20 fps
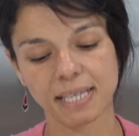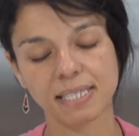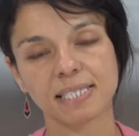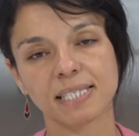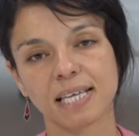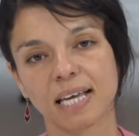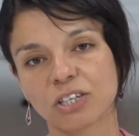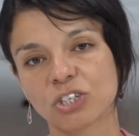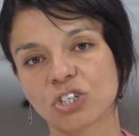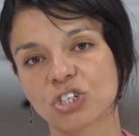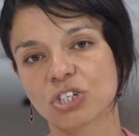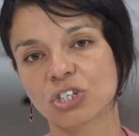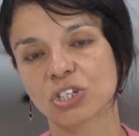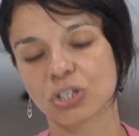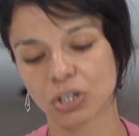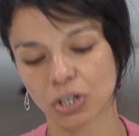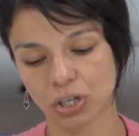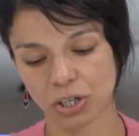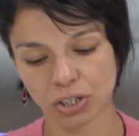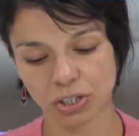such,
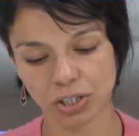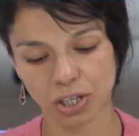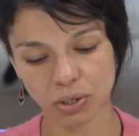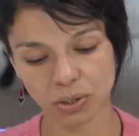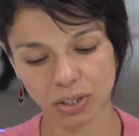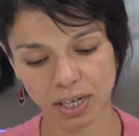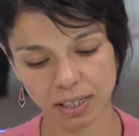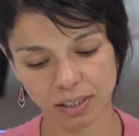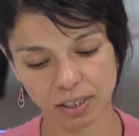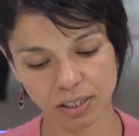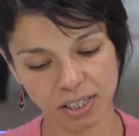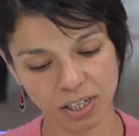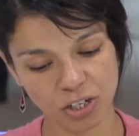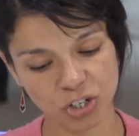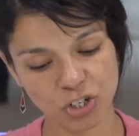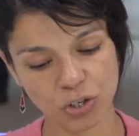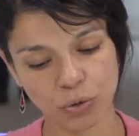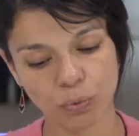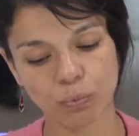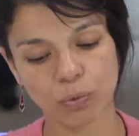the United
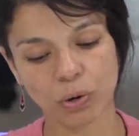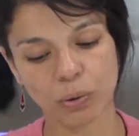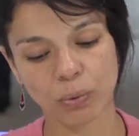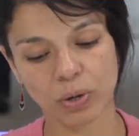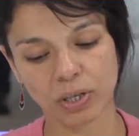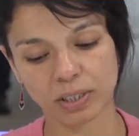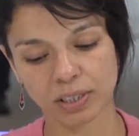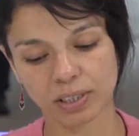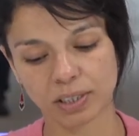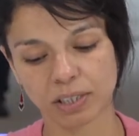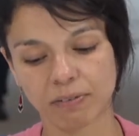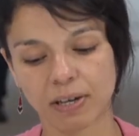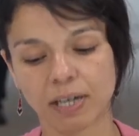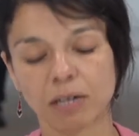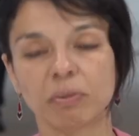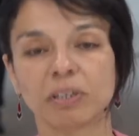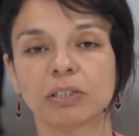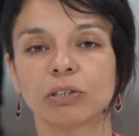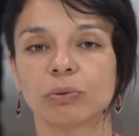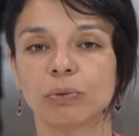Nations World Water
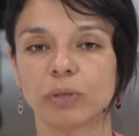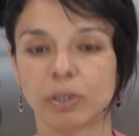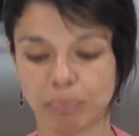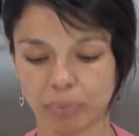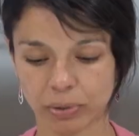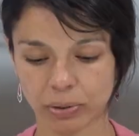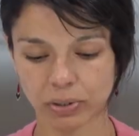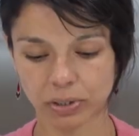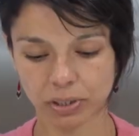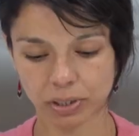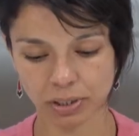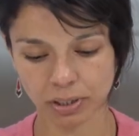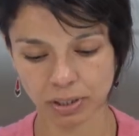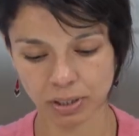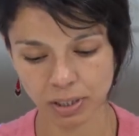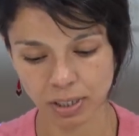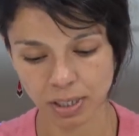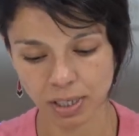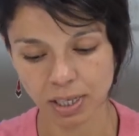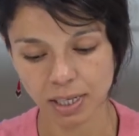Development Report
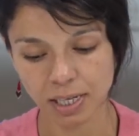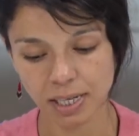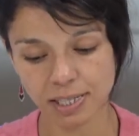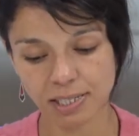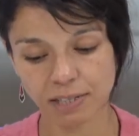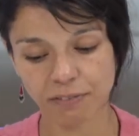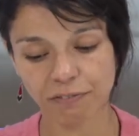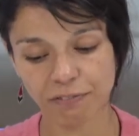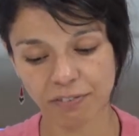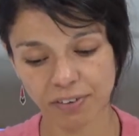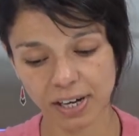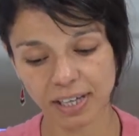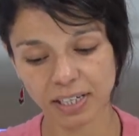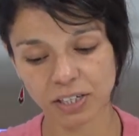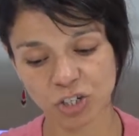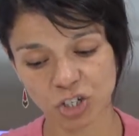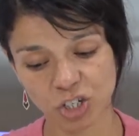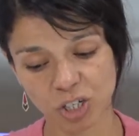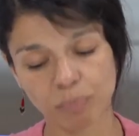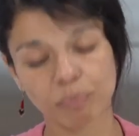is a
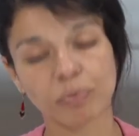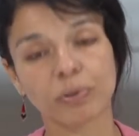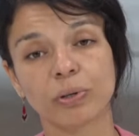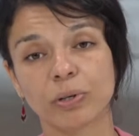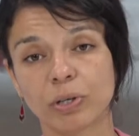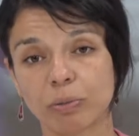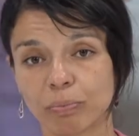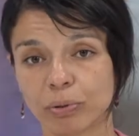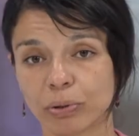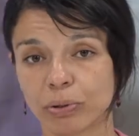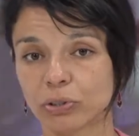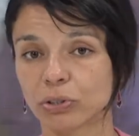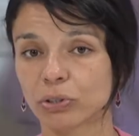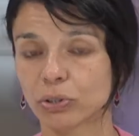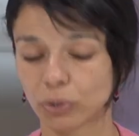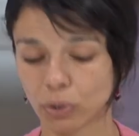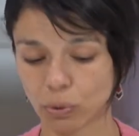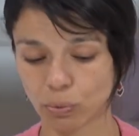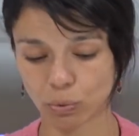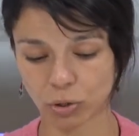flagship report
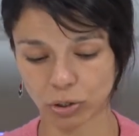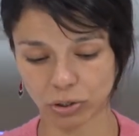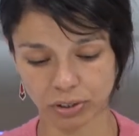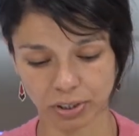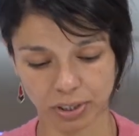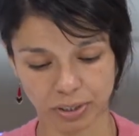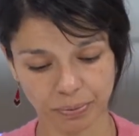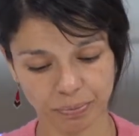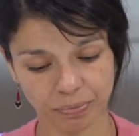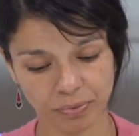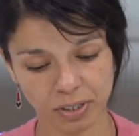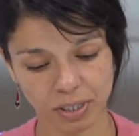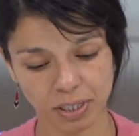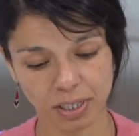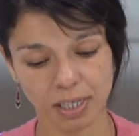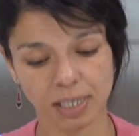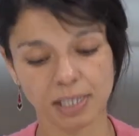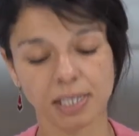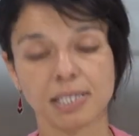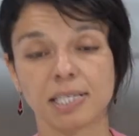on water.
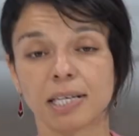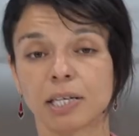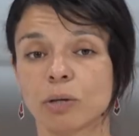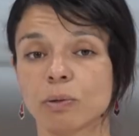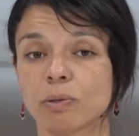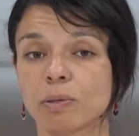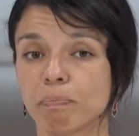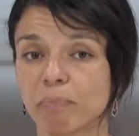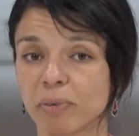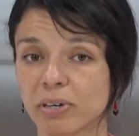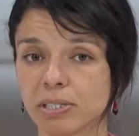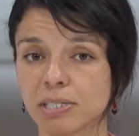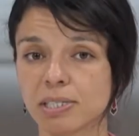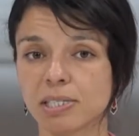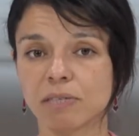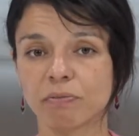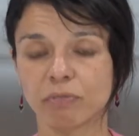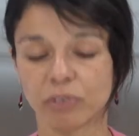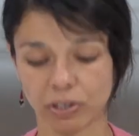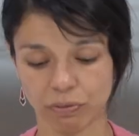It is a
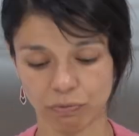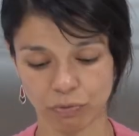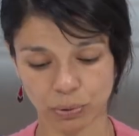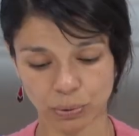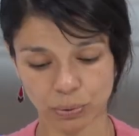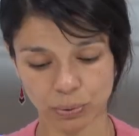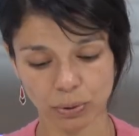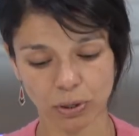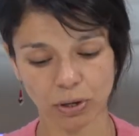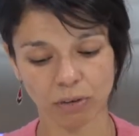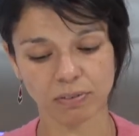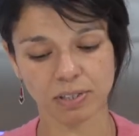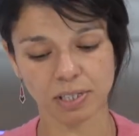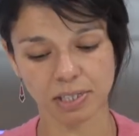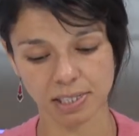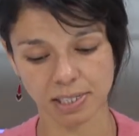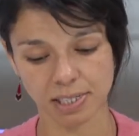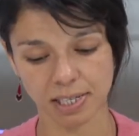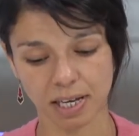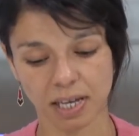comprehensive review of the
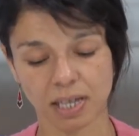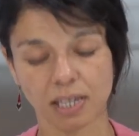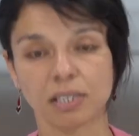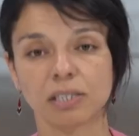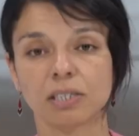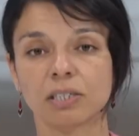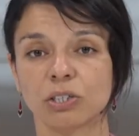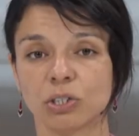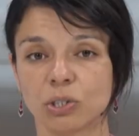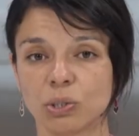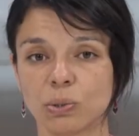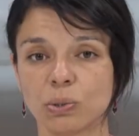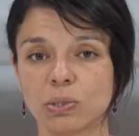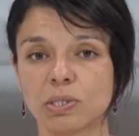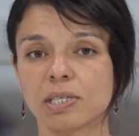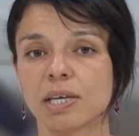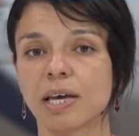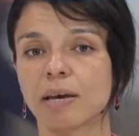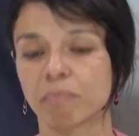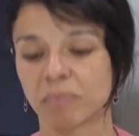state,
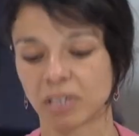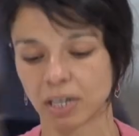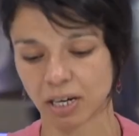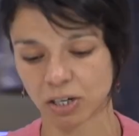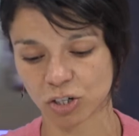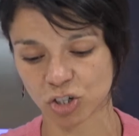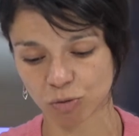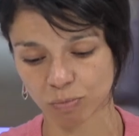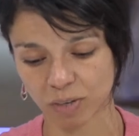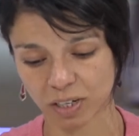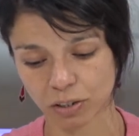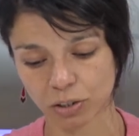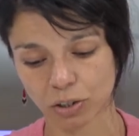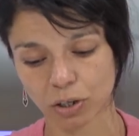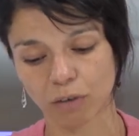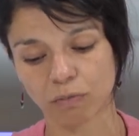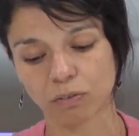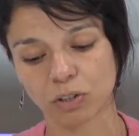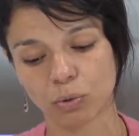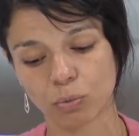use and management
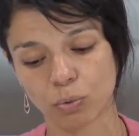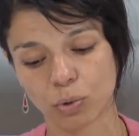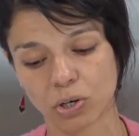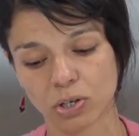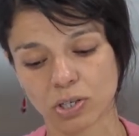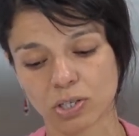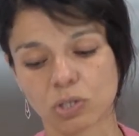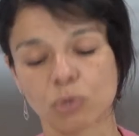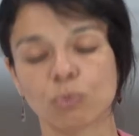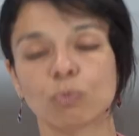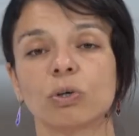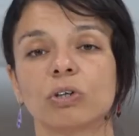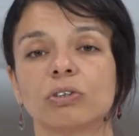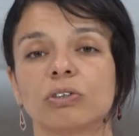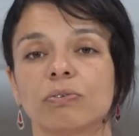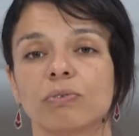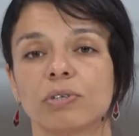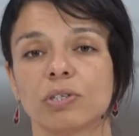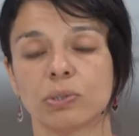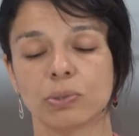of the world's
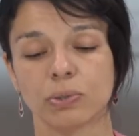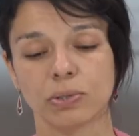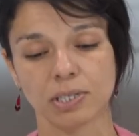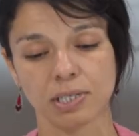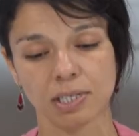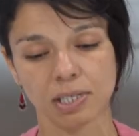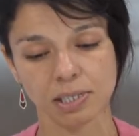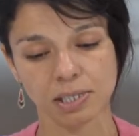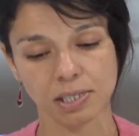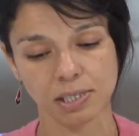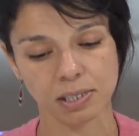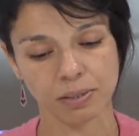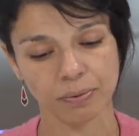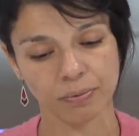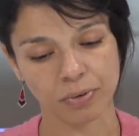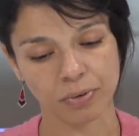water resources